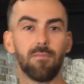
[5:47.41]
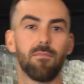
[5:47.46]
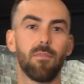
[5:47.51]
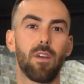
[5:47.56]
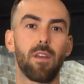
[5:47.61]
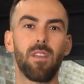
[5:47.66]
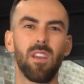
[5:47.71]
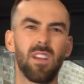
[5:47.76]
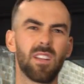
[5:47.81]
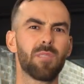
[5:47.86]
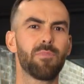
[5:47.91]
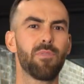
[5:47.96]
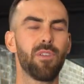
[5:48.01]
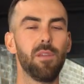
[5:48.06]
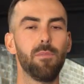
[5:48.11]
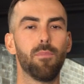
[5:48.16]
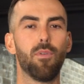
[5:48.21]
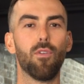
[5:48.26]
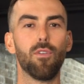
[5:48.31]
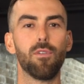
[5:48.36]
I think it's a pretty
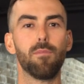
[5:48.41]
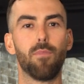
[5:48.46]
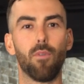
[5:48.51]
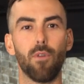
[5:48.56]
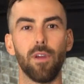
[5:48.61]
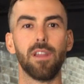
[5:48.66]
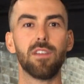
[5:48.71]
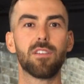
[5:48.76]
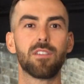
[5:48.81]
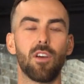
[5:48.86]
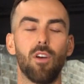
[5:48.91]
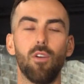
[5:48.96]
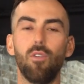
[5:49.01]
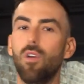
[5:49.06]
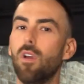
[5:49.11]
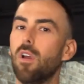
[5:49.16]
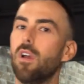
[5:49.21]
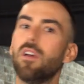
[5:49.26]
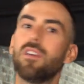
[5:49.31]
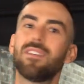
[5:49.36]
important point.
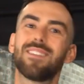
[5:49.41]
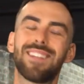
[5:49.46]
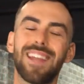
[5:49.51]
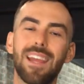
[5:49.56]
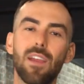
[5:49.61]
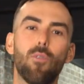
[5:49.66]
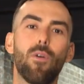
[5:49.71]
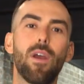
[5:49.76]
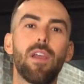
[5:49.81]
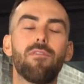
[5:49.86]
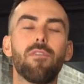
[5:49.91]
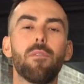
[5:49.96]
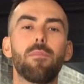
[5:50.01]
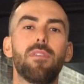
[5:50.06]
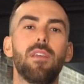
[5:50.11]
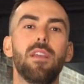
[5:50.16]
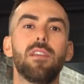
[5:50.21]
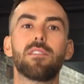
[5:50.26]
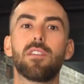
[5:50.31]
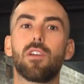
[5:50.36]
So stay away from
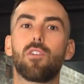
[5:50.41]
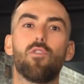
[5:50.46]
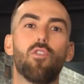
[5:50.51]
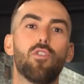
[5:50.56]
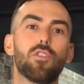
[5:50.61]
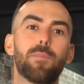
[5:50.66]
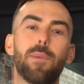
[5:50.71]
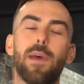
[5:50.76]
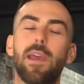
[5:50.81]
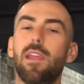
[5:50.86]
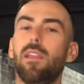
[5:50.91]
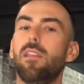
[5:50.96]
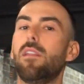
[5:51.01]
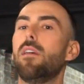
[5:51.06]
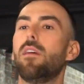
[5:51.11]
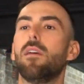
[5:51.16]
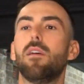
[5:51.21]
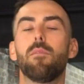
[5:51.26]
things that cause pain.